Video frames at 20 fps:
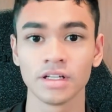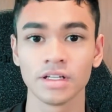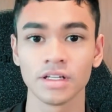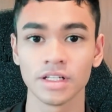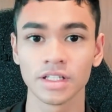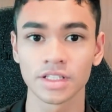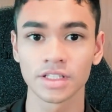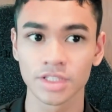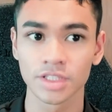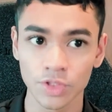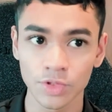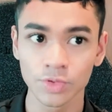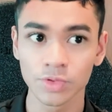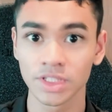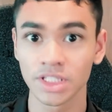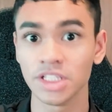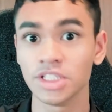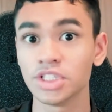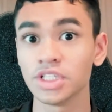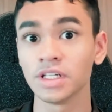It's you
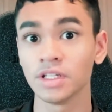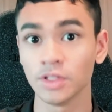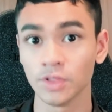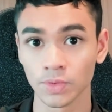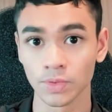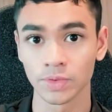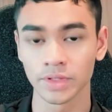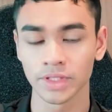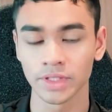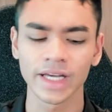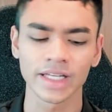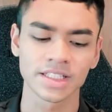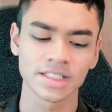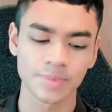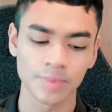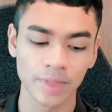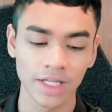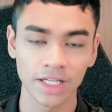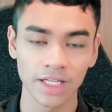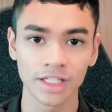teaching you,
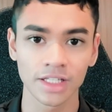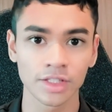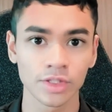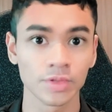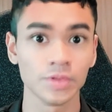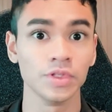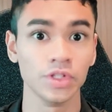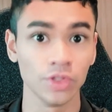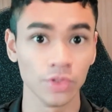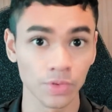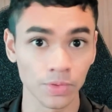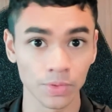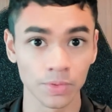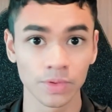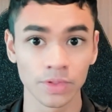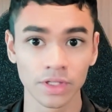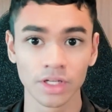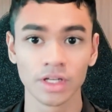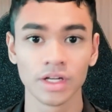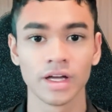explaining to you.
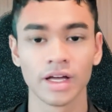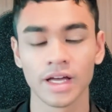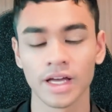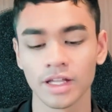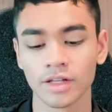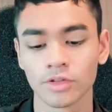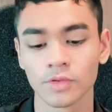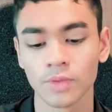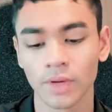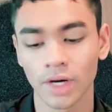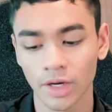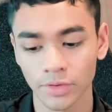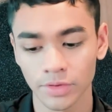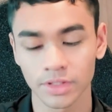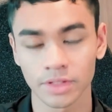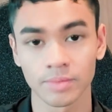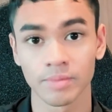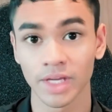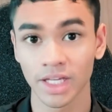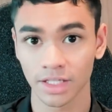And throughout
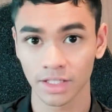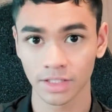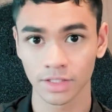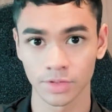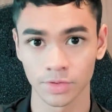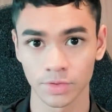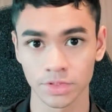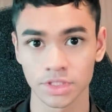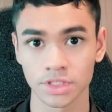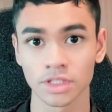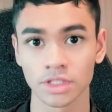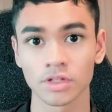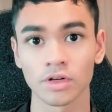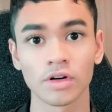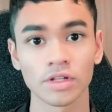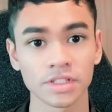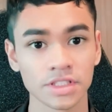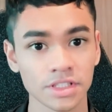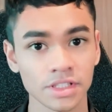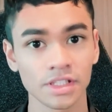making the notes,
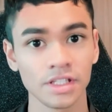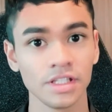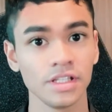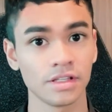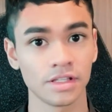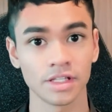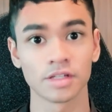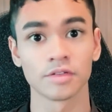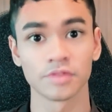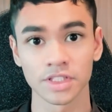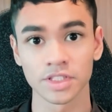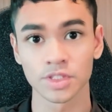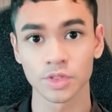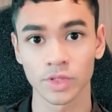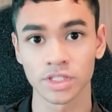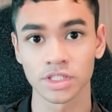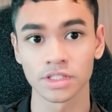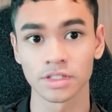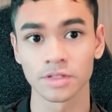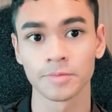constantly think of this
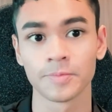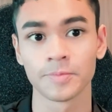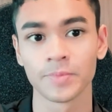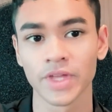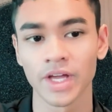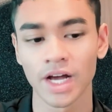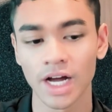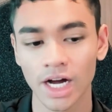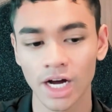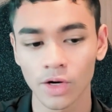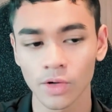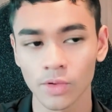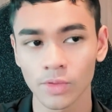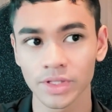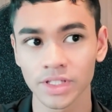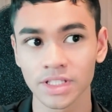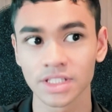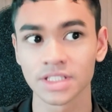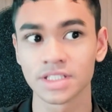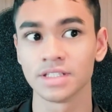question:
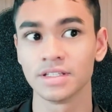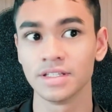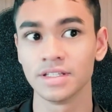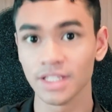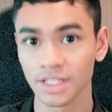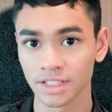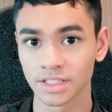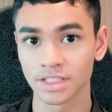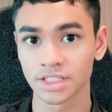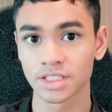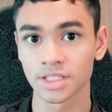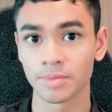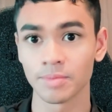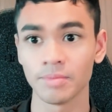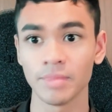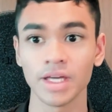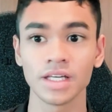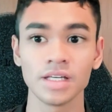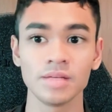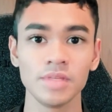how is this
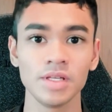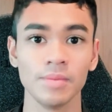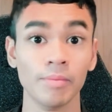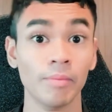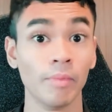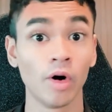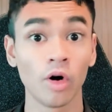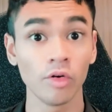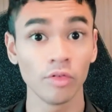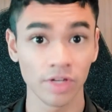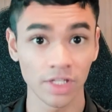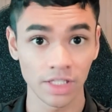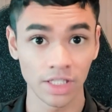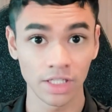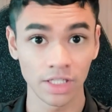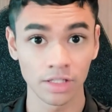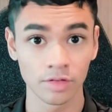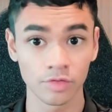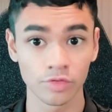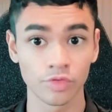making me more
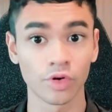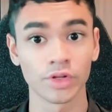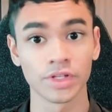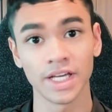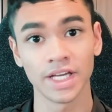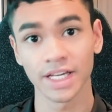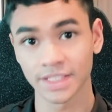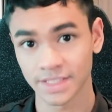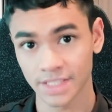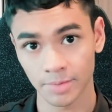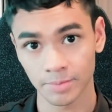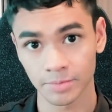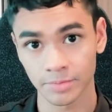ready for the exam?